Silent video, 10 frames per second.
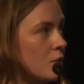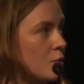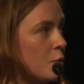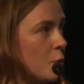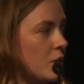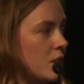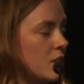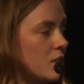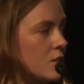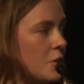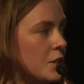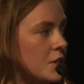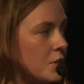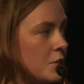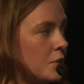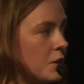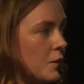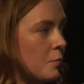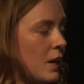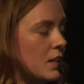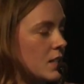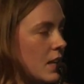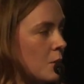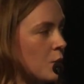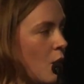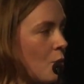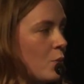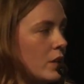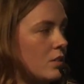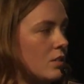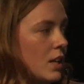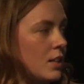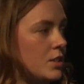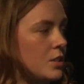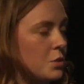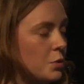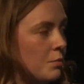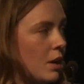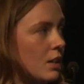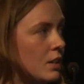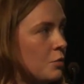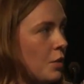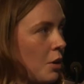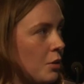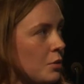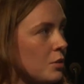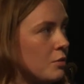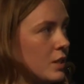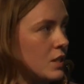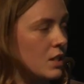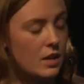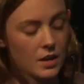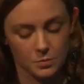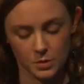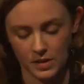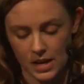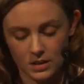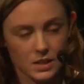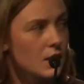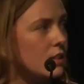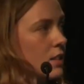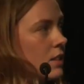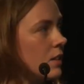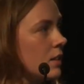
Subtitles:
4, it's going to make it take up the whole width and just automatically flow the rest of the items around it.